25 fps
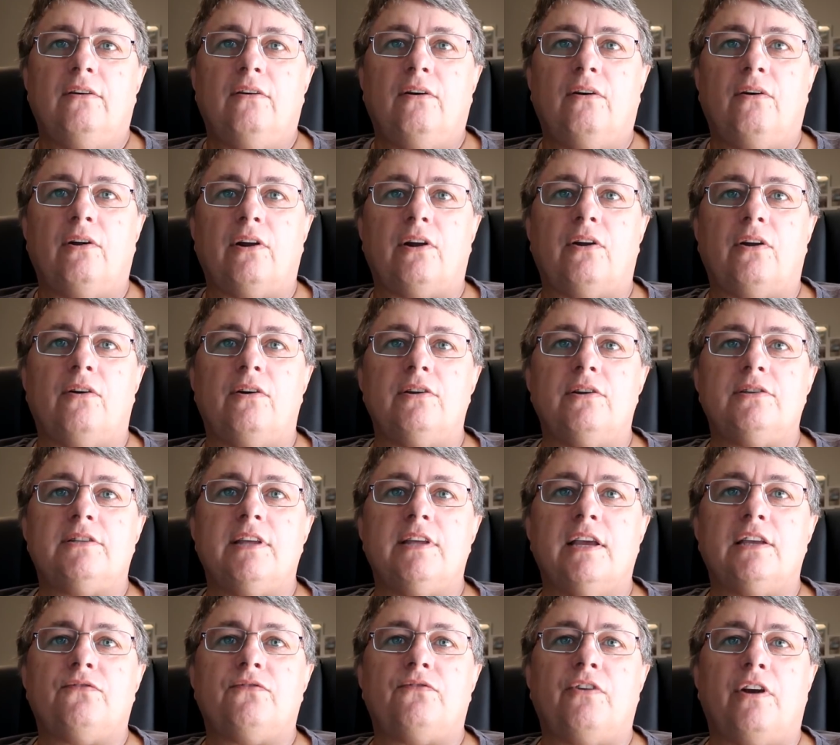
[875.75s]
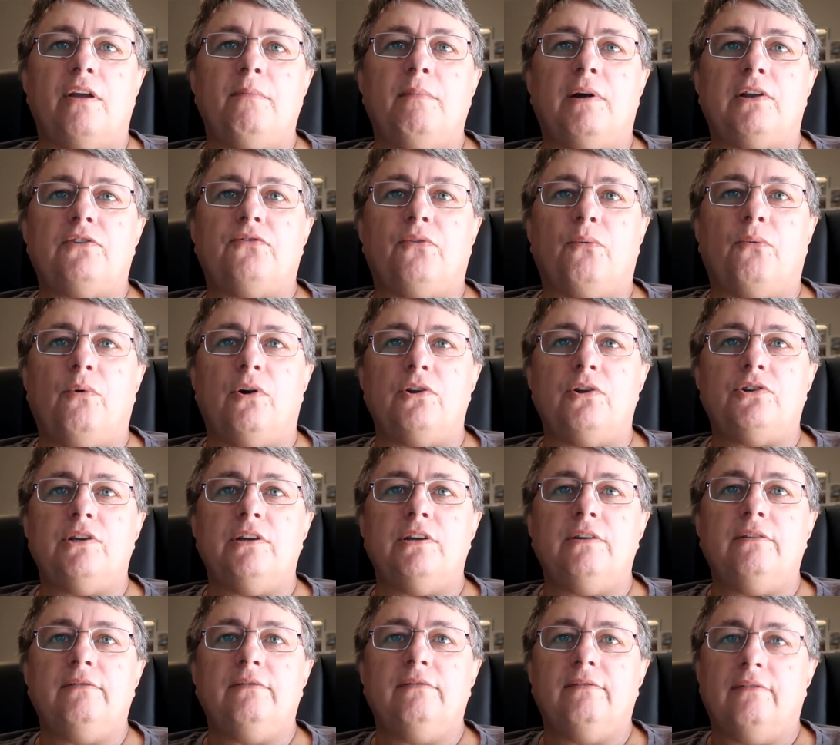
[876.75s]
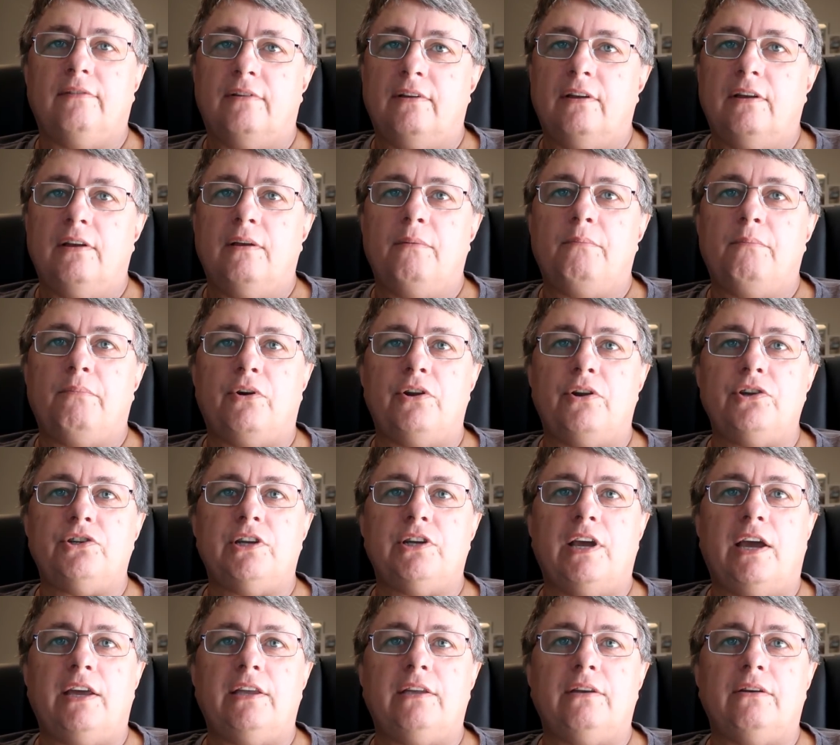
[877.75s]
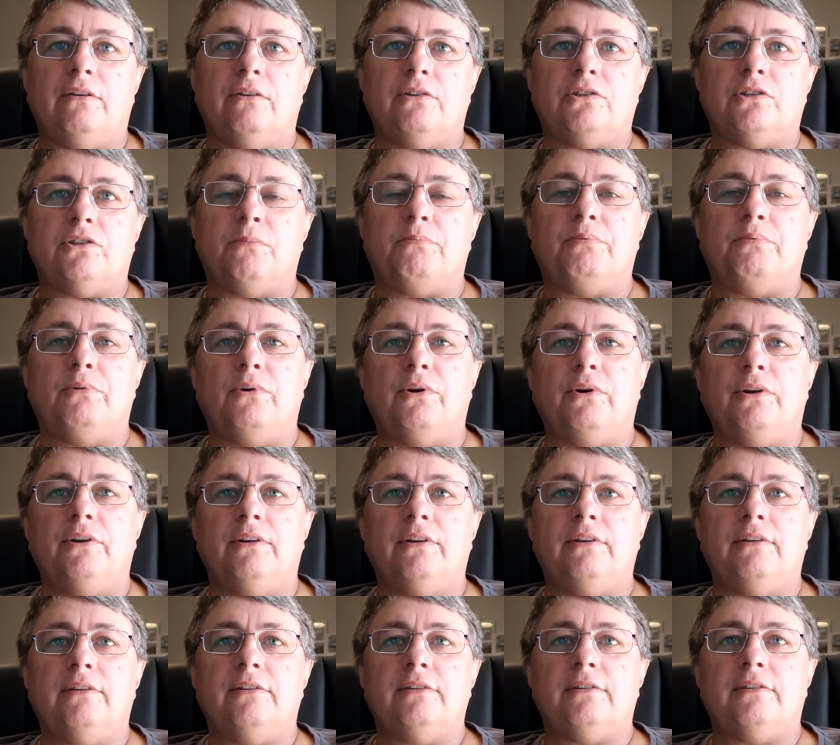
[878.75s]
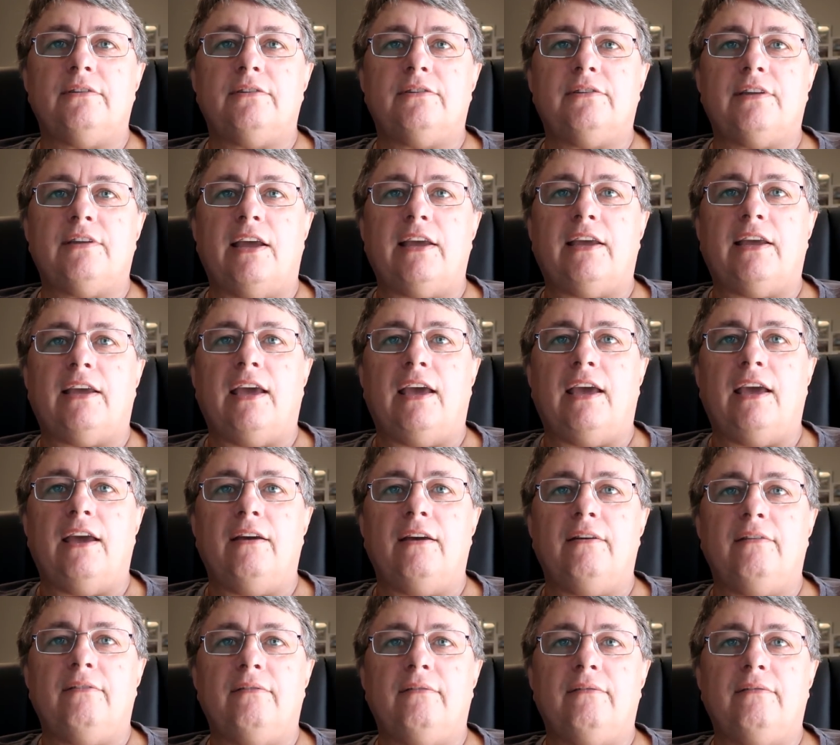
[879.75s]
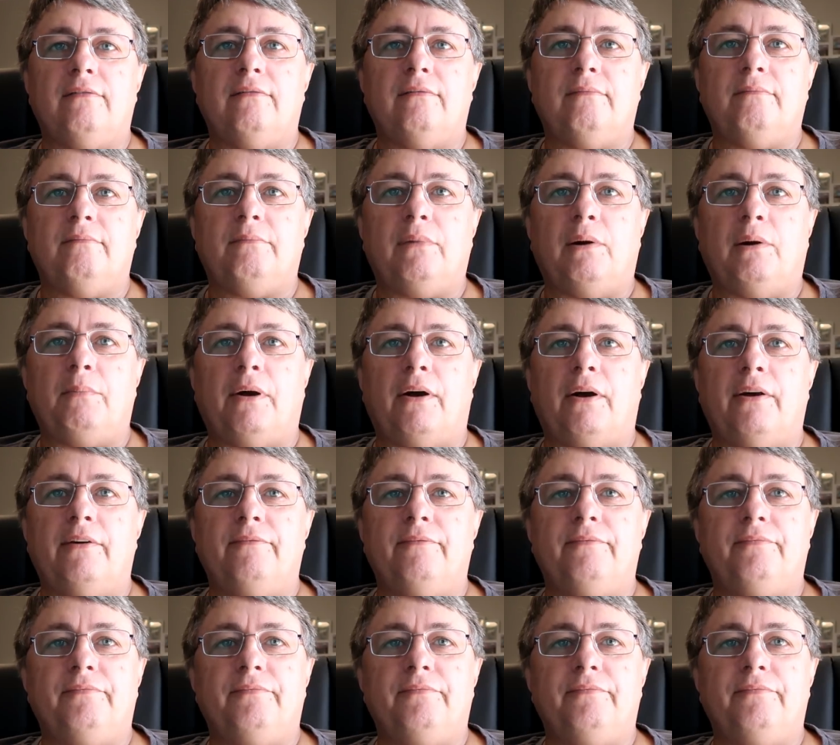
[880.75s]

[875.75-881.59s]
Alright guys, thanks very much for watching. Appreciate your support. Take care. Bye bye.